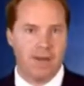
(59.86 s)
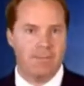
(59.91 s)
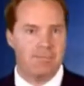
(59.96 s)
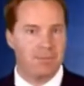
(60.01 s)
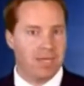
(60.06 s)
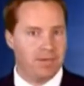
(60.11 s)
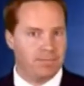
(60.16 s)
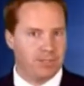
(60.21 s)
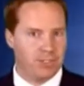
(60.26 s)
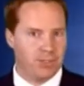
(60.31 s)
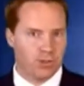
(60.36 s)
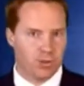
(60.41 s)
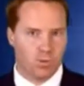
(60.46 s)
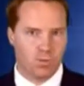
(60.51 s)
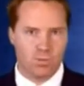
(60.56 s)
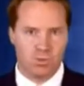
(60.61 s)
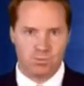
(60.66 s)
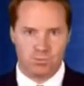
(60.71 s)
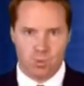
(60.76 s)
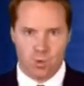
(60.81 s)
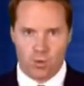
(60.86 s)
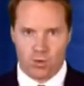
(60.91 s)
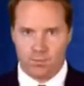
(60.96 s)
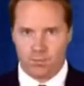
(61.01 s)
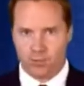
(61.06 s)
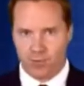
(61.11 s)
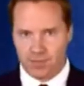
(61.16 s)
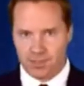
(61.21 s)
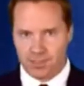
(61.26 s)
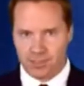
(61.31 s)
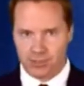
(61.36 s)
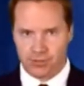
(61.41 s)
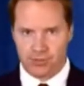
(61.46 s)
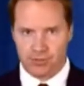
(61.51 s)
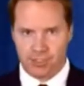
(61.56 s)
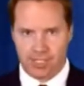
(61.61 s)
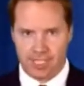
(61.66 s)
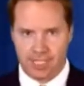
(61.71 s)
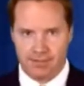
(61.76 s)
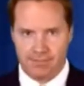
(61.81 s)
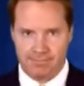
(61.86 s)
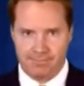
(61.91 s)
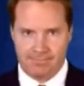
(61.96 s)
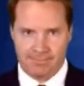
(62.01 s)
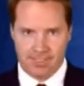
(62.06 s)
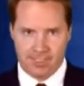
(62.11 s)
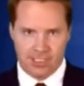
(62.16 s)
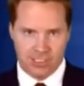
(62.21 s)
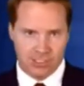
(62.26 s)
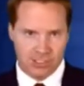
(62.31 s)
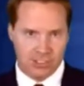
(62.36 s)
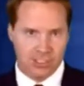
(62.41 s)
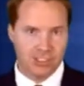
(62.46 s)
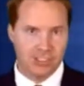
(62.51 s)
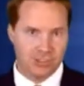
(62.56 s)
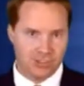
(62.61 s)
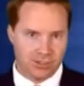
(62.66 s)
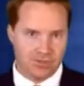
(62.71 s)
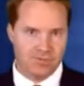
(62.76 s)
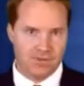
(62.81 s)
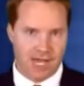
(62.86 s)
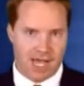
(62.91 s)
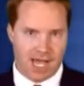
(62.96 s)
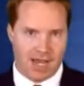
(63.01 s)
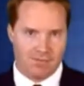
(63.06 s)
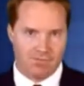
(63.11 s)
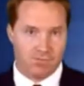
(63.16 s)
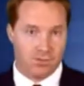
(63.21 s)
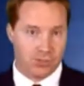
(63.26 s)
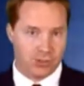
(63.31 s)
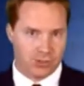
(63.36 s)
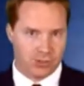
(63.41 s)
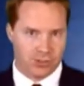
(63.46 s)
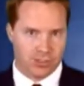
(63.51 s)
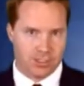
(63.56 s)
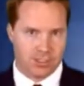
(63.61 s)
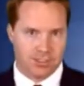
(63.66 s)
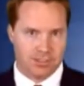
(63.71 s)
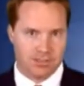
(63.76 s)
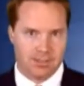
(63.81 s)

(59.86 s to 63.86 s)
a baby girl was born prematurely. She should have died, for certain,